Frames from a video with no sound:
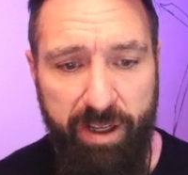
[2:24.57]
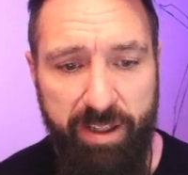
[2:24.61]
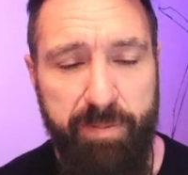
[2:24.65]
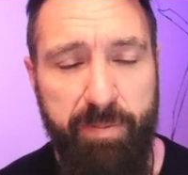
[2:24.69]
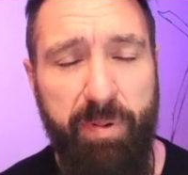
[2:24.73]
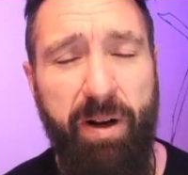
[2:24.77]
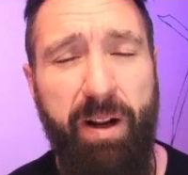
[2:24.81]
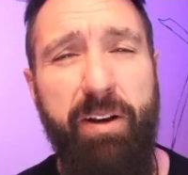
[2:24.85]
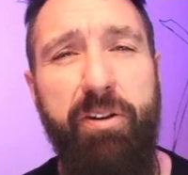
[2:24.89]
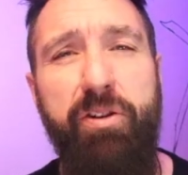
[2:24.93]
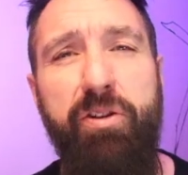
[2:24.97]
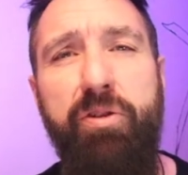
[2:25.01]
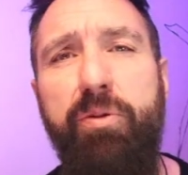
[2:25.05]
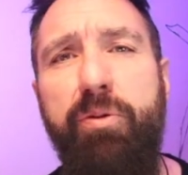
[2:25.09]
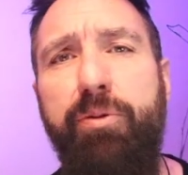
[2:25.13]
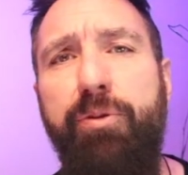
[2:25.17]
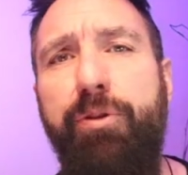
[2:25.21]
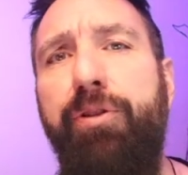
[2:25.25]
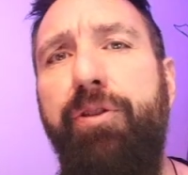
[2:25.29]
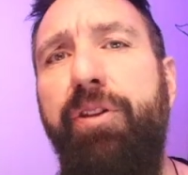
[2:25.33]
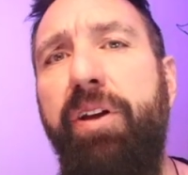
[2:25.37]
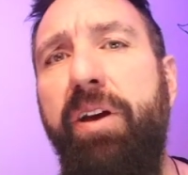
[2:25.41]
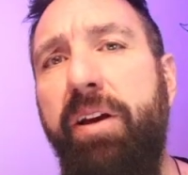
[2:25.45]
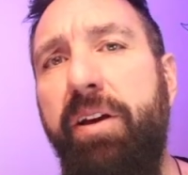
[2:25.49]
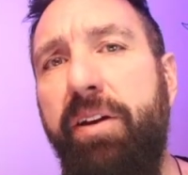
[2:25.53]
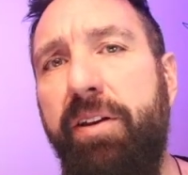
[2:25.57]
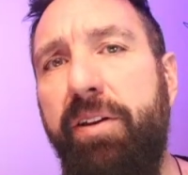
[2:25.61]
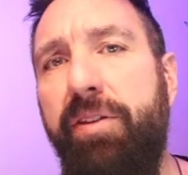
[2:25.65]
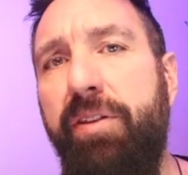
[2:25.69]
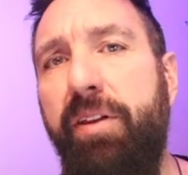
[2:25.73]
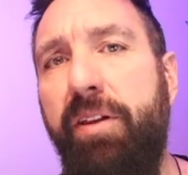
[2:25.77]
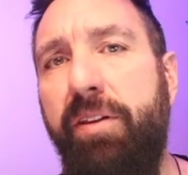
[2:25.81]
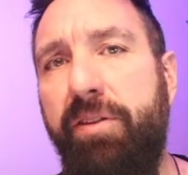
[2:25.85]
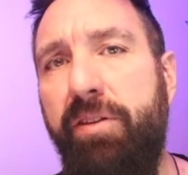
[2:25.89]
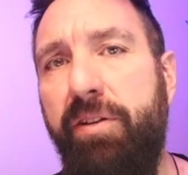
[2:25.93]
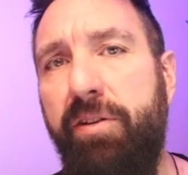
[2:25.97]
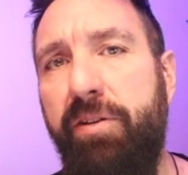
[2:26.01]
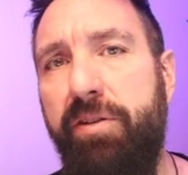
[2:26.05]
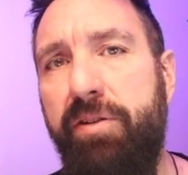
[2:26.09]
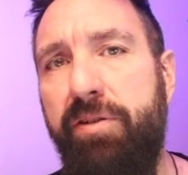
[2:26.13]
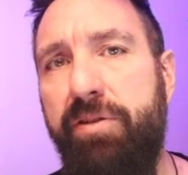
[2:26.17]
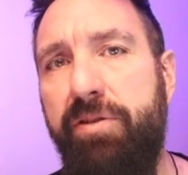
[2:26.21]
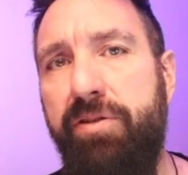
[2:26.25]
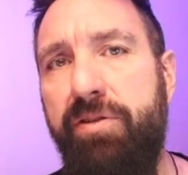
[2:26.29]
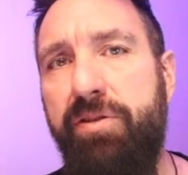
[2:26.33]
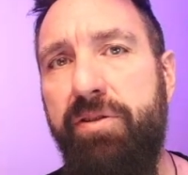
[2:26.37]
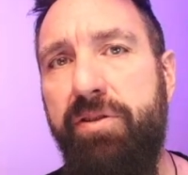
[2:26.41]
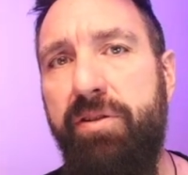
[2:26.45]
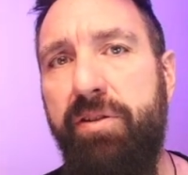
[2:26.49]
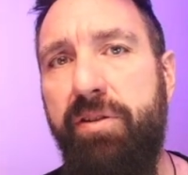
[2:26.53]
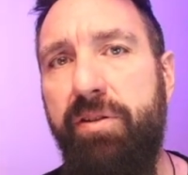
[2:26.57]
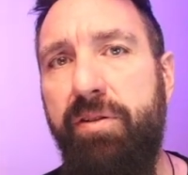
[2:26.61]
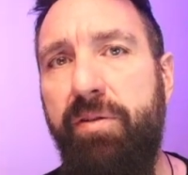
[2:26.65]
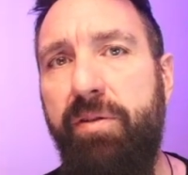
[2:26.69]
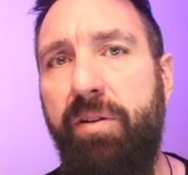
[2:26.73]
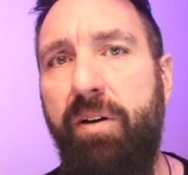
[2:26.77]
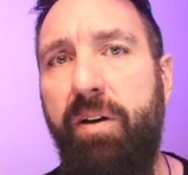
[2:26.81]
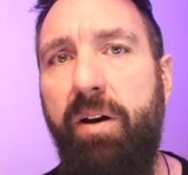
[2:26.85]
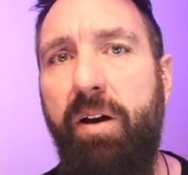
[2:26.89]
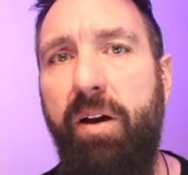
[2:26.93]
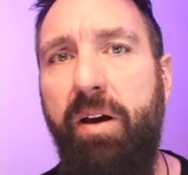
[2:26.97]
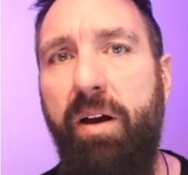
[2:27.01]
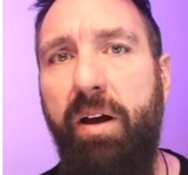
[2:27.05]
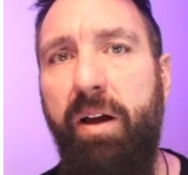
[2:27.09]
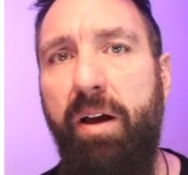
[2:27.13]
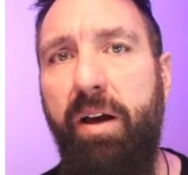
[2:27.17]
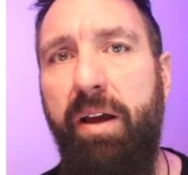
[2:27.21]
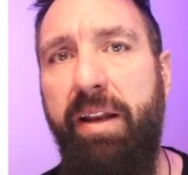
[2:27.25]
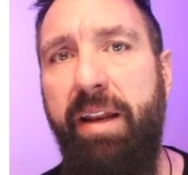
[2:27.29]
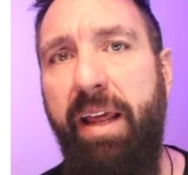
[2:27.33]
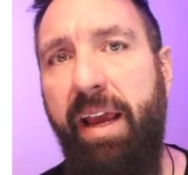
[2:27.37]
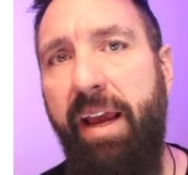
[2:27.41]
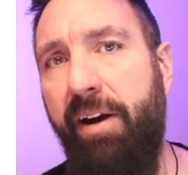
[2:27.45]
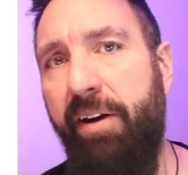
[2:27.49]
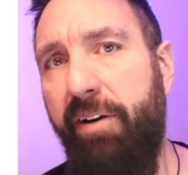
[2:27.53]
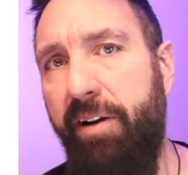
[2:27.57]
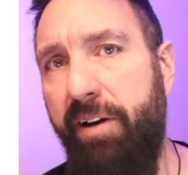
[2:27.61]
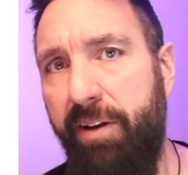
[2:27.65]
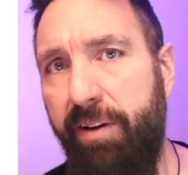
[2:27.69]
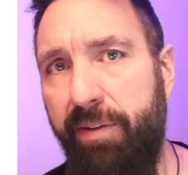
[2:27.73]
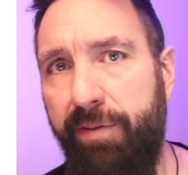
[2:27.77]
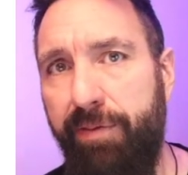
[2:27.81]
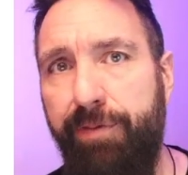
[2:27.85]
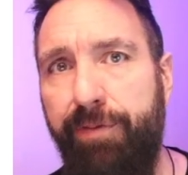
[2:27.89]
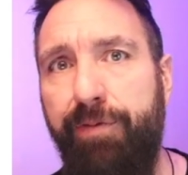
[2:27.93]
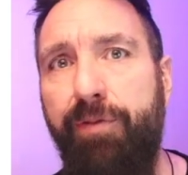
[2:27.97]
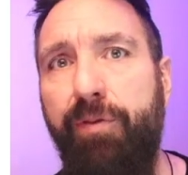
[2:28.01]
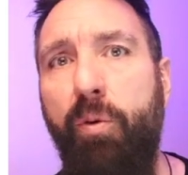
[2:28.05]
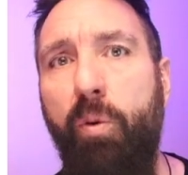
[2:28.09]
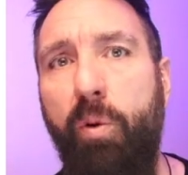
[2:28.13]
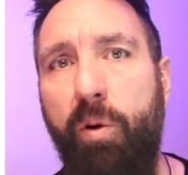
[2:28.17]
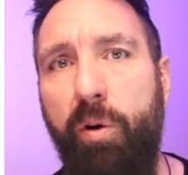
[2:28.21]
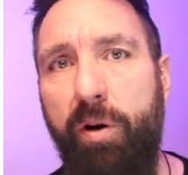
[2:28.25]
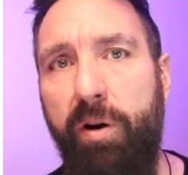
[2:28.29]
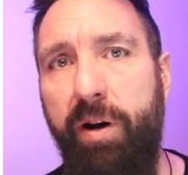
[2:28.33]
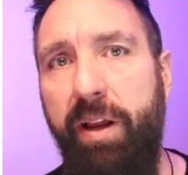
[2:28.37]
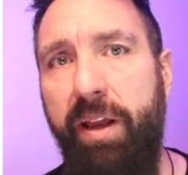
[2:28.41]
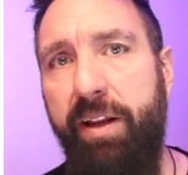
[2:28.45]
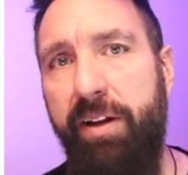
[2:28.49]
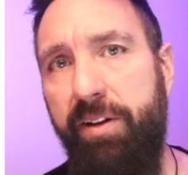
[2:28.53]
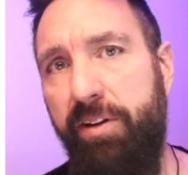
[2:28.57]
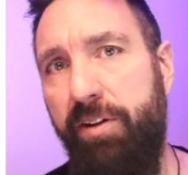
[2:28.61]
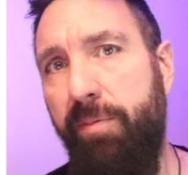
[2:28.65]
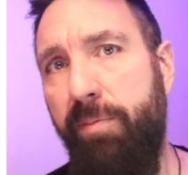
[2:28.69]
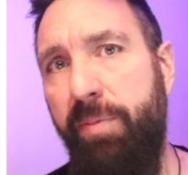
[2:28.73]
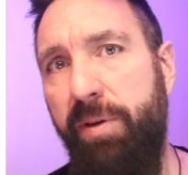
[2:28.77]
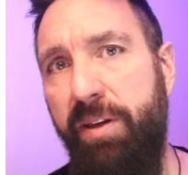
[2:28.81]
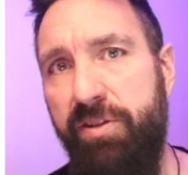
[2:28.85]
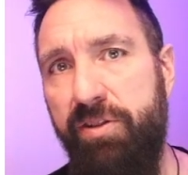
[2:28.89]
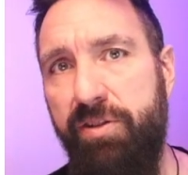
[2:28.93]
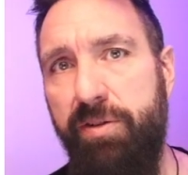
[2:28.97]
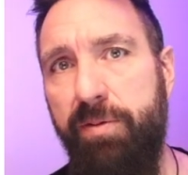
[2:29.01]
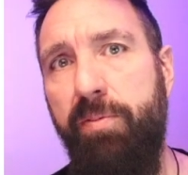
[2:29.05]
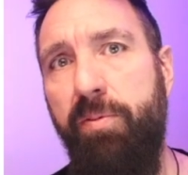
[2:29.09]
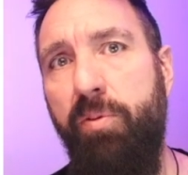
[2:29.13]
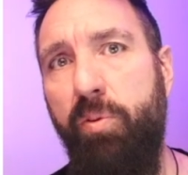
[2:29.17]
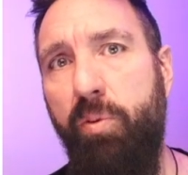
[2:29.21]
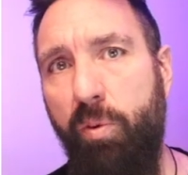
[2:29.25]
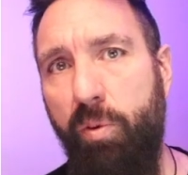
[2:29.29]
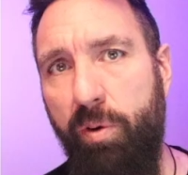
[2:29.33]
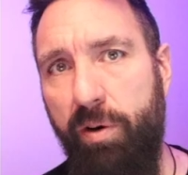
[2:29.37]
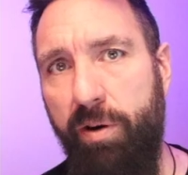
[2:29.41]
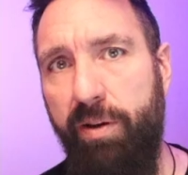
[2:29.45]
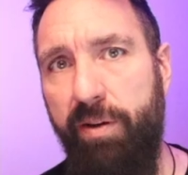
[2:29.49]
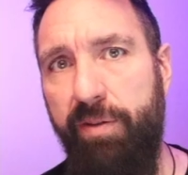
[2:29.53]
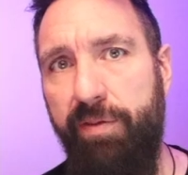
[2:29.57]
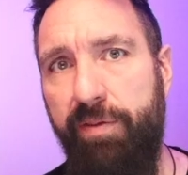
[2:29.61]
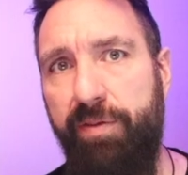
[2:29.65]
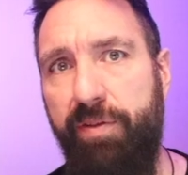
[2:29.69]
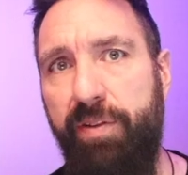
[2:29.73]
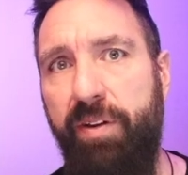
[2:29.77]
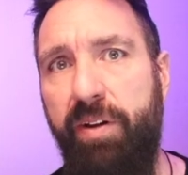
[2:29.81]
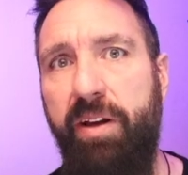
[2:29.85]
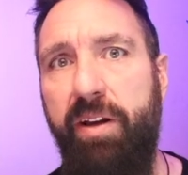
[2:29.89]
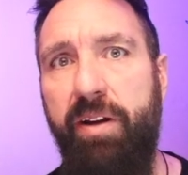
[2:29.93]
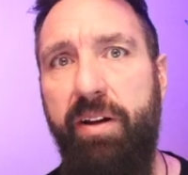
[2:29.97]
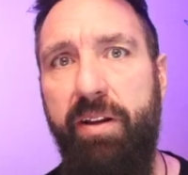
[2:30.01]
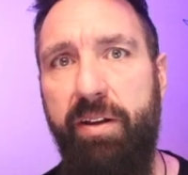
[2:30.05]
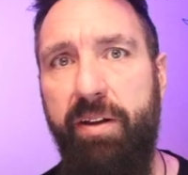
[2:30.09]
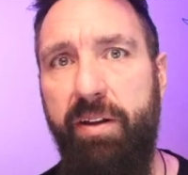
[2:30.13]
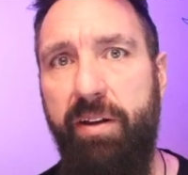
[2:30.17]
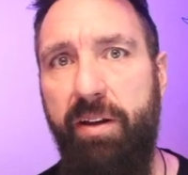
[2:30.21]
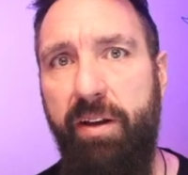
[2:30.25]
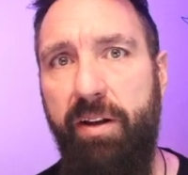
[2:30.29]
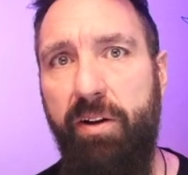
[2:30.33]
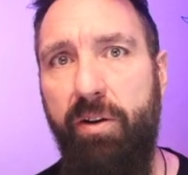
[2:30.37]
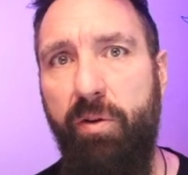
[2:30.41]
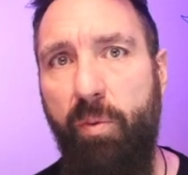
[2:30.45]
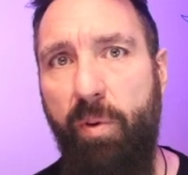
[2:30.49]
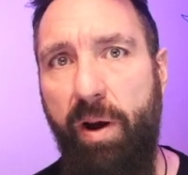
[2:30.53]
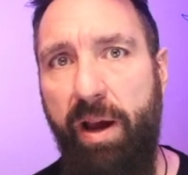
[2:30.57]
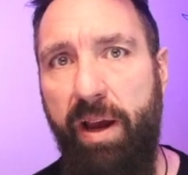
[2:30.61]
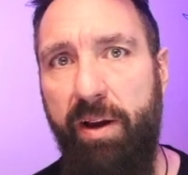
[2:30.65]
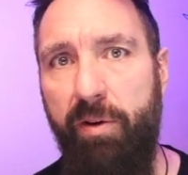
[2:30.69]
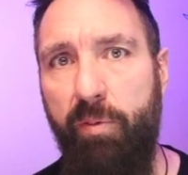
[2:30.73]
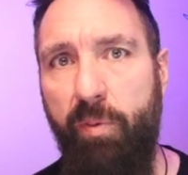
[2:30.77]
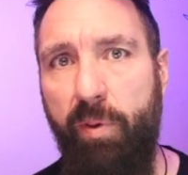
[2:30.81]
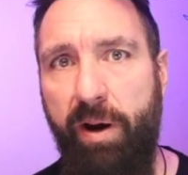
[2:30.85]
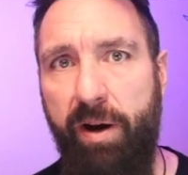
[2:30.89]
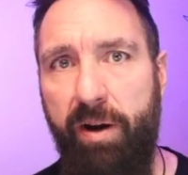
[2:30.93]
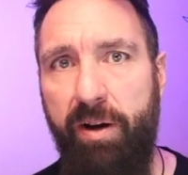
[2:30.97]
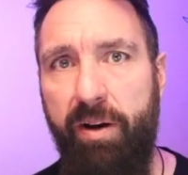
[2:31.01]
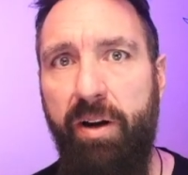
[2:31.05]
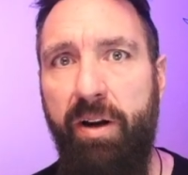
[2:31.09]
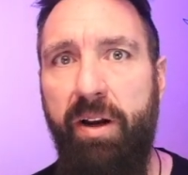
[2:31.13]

But I do think that there's an area for it to be supportive in a way where